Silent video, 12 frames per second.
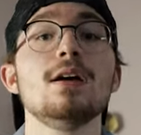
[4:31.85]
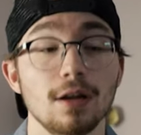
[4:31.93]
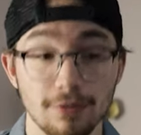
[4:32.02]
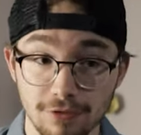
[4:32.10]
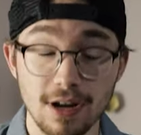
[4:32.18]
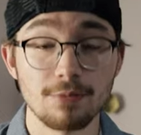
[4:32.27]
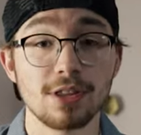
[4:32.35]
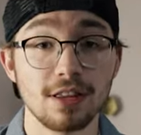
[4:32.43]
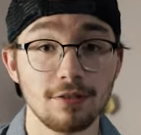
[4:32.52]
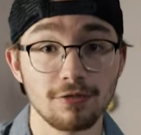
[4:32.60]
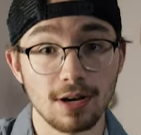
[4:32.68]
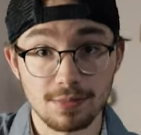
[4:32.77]
a frame
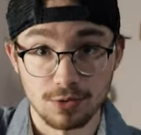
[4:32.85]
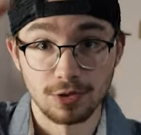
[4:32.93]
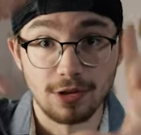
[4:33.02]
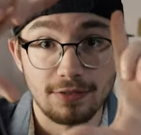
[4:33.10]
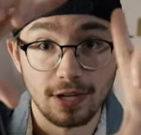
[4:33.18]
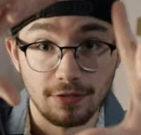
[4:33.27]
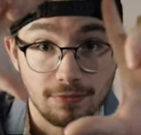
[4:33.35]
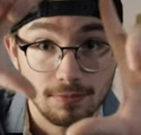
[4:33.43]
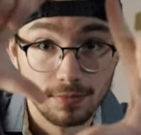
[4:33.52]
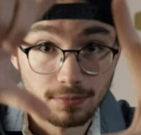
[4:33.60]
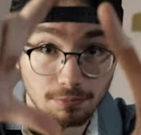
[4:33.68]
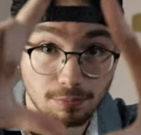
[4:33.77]
within a frame is when you have a
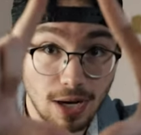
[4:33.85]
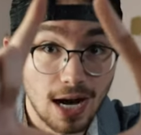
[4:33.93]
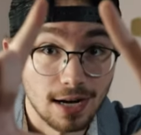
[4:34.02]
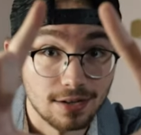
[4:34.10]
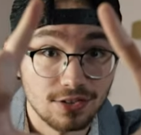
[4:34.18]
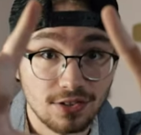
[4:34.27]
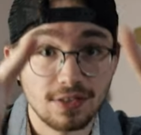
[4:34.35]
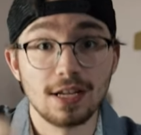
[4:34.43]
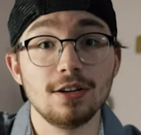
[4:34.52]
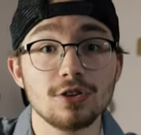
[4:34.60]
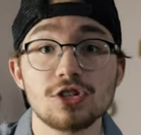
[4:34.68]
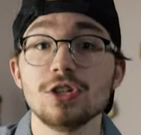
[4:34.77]
box
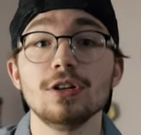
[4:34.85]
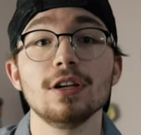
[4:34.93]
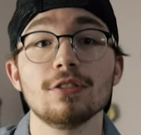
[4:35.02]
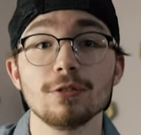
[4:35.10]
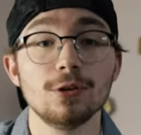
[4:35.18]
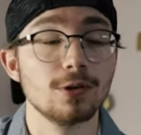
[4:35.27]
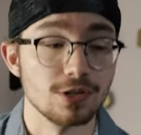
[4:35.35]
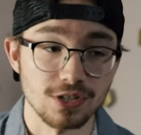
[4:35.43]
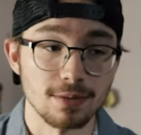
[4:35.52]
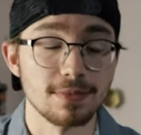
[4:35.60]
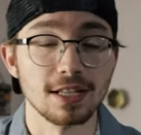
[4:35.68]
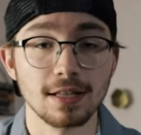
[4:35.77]
that you're shooting through or
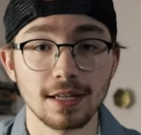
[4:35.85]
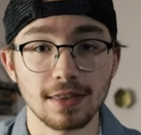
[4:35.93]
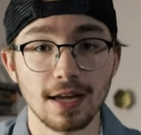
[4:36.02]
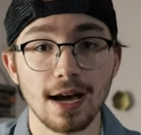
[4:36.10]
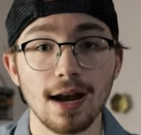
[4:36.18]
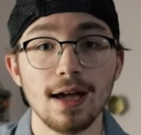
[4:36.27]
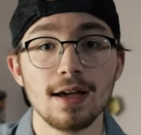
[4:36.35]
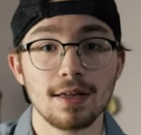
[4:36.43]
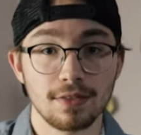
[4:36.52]
something like that